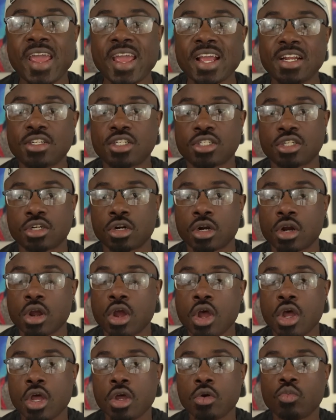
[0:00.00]
answer
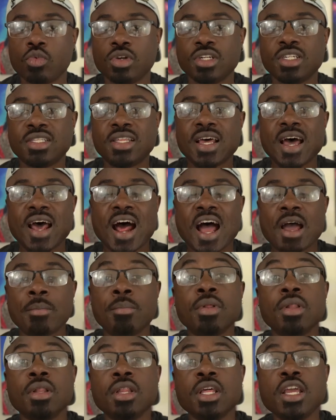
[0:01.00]
was that I
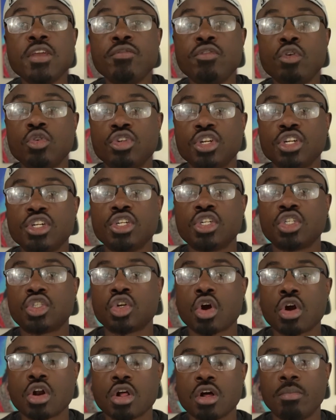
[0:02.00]
believe you should
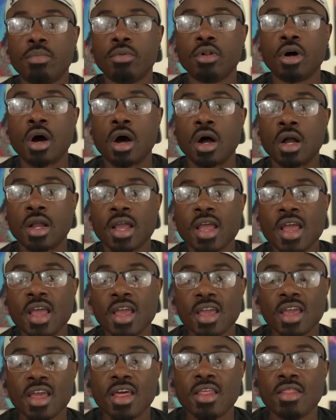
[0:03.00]
start a blog,
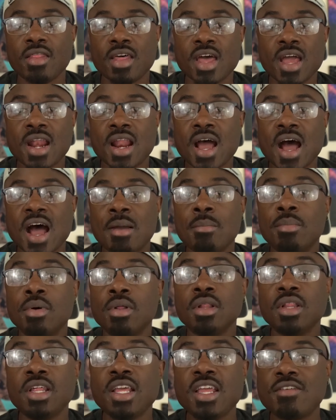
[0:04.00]
and then I
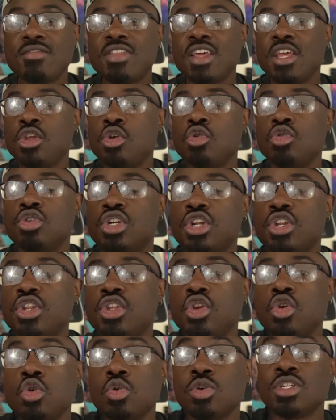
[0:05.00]
believe that you should
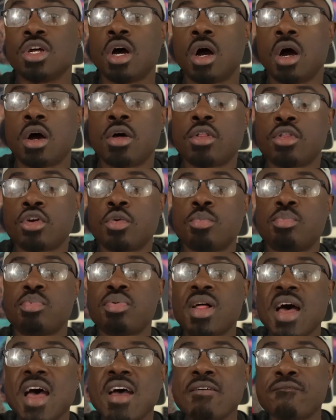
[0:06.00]
use other
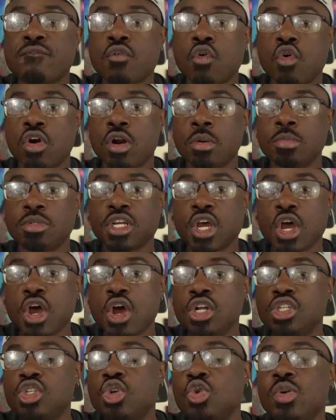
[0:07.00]
platforms
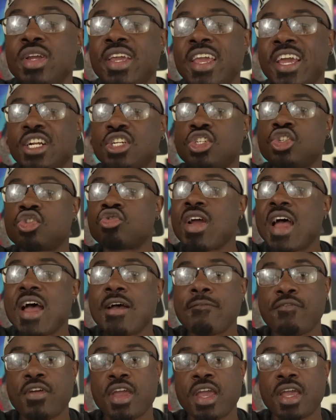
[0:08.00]
to get
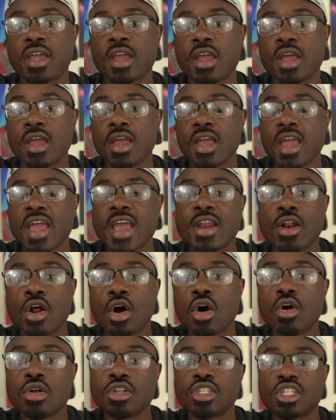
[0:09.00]
traffic and
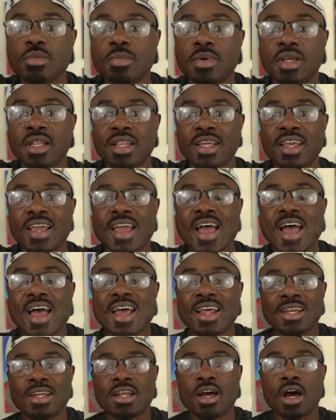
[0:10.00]
ultimately
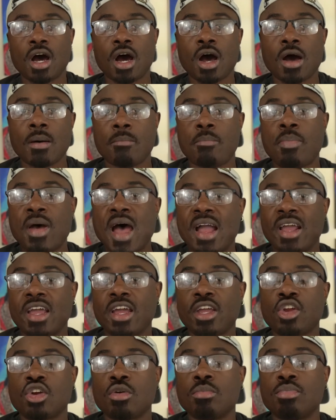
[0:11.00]
end up back
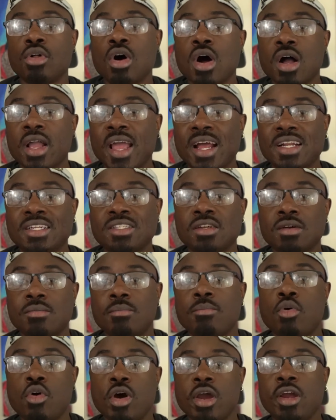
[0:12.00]
at your blog at
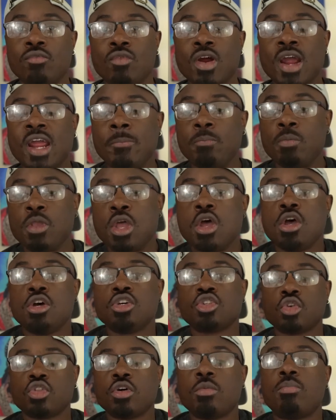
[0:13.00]
some point, right?
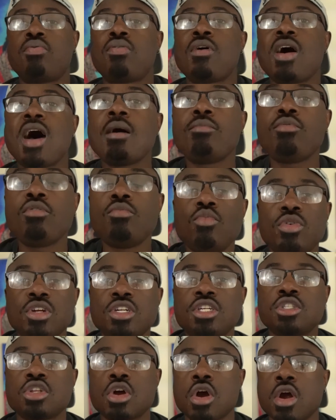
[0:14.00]
So the problem with
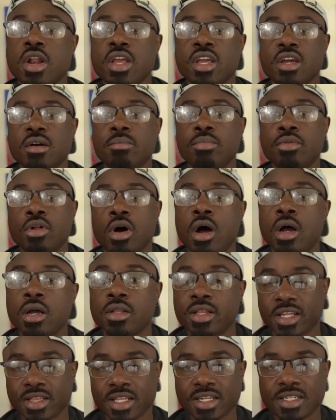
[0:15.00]
starting a blog,
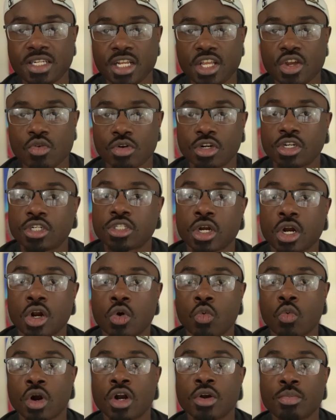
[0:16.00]
like let's say you want to start a
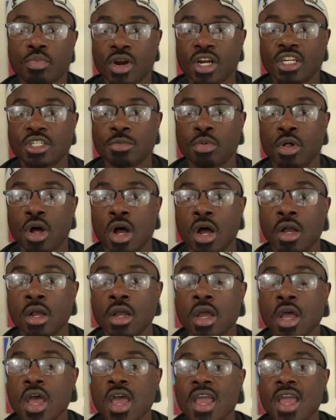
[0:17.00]
WordPress blog.
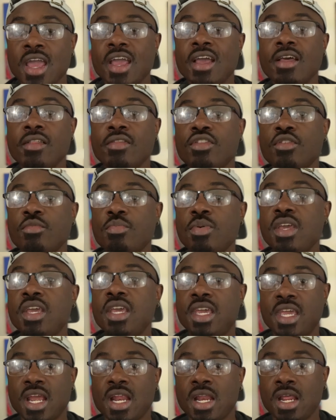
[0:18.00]
In the
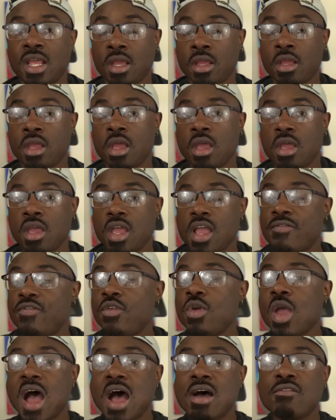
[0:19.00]
beginning, if
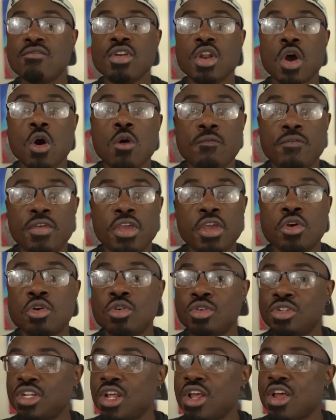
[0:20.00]
you have no
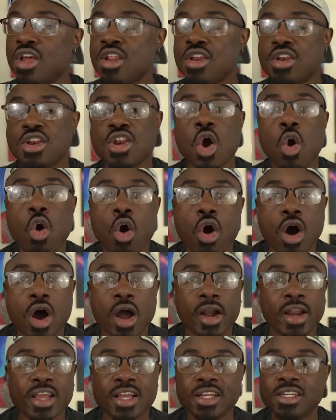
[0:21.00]
views, no
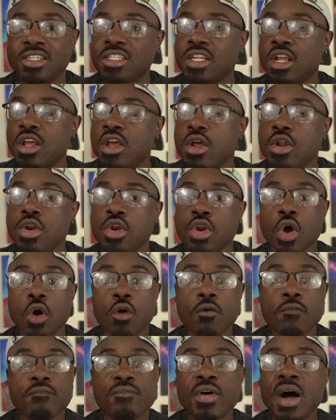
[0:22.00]
audience,
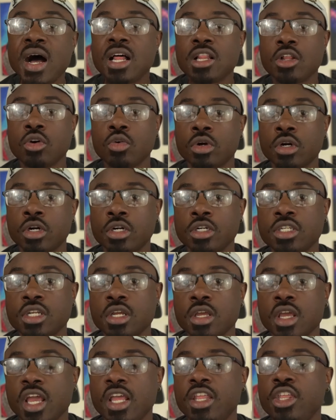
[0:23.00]
no followers,
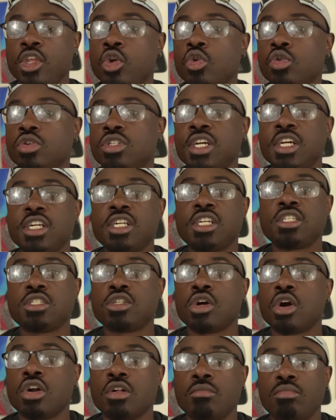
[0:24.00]
and you just
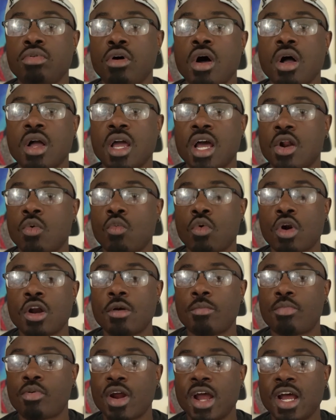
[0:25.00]
start a blog on
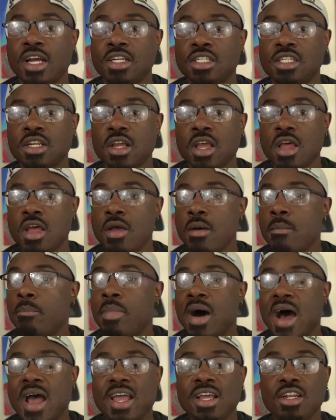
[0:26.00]
WordPress,
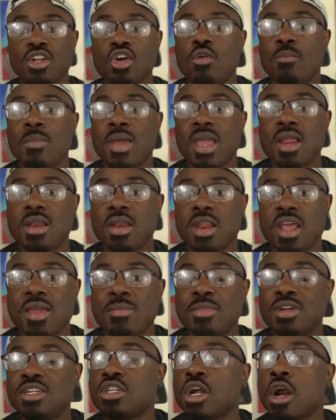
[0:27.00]
buy a domain name
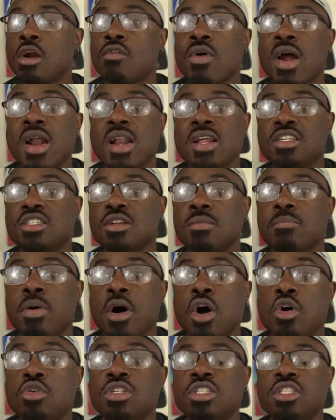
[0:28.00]
and start writing some
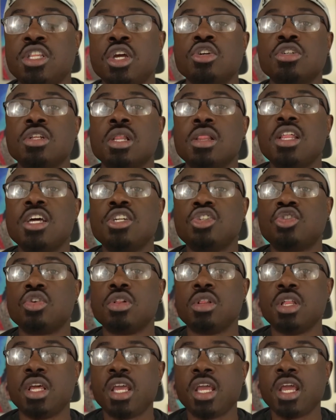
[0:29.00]
posts, there's
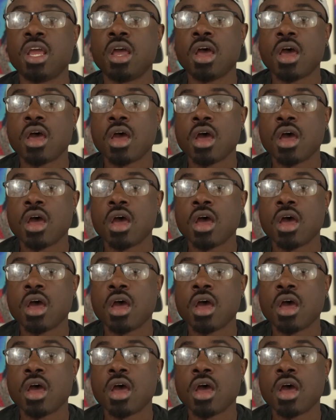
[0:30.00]
literally